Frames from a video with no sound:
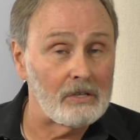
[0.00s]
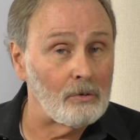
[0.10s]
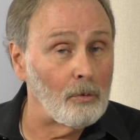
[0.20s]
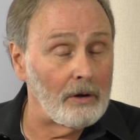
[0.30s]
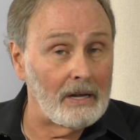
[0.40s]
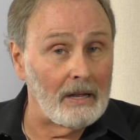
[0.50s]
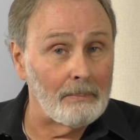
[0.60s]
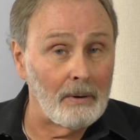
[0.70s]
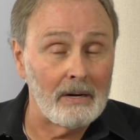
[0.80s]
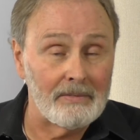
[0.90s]
isn't working on a
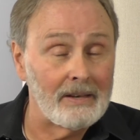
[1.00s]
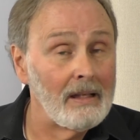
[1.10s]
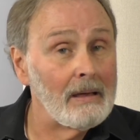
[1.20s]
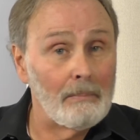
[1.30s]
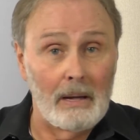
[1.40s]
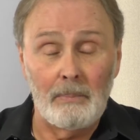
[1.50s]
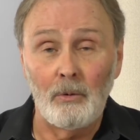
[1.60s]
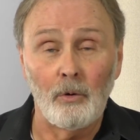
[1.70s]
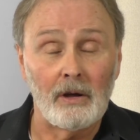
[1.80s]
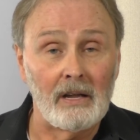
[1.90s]
part of it, might be
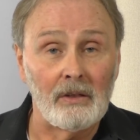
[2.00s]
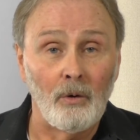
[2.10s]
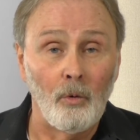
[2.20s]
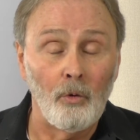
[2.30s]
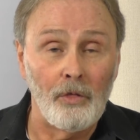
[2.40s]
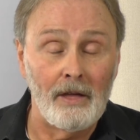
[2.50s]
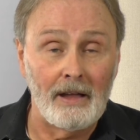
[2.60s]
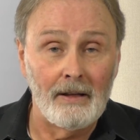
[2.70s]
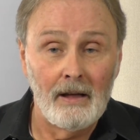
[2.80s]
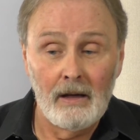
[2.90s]
working on the whole
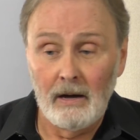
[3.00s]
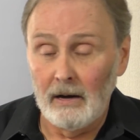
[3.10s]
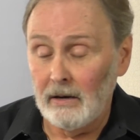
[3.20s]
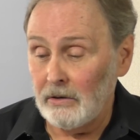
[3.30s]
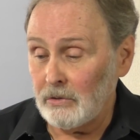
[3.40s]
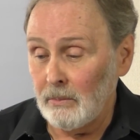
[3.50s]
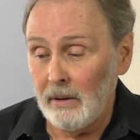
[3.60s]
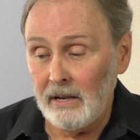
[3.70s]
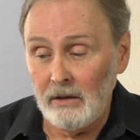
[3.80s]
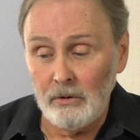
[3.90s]
thing.
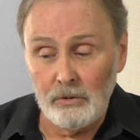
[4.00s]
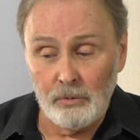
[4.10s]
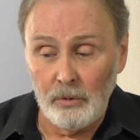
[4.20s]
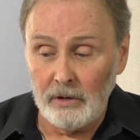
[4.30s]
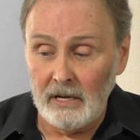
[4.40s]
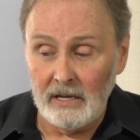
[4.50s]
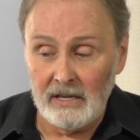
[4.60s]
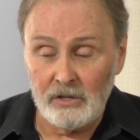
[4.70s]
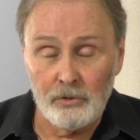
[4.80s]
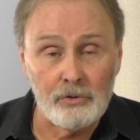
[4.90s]
Somebody who's working in
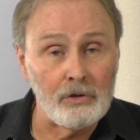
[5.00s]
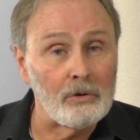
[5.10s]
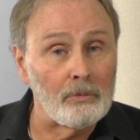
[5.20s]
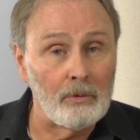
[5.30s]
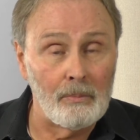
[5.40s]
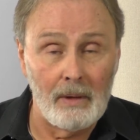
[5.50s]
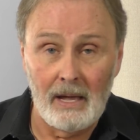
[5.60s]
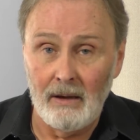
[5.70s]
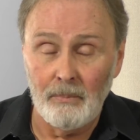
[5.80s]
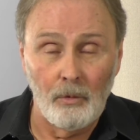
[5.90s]
a surgical room may
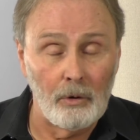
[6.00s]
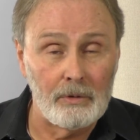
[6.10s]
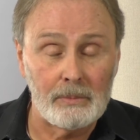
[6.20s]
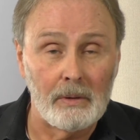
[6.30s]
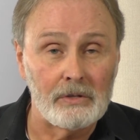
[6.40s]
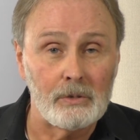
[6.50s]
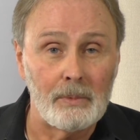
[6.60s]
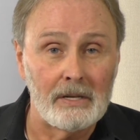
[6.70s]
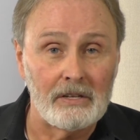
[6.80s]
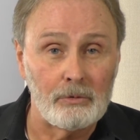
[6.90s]
have more
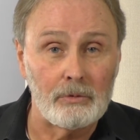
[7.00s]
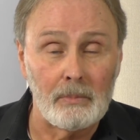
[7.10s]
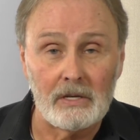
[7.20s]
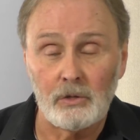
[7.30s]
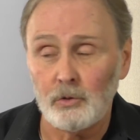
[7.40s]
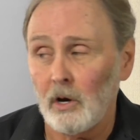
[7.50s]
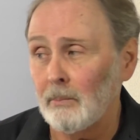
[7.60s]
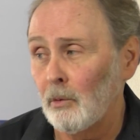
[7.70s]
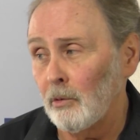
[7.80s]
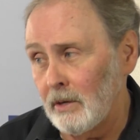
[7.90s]
responsibilities, which makes the
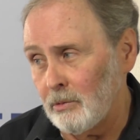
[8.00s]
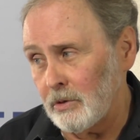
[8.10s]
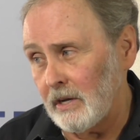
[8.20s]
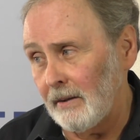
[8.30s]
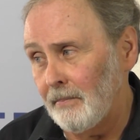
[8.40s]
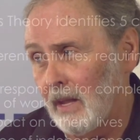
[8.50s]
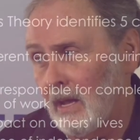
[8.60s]
job more interesting.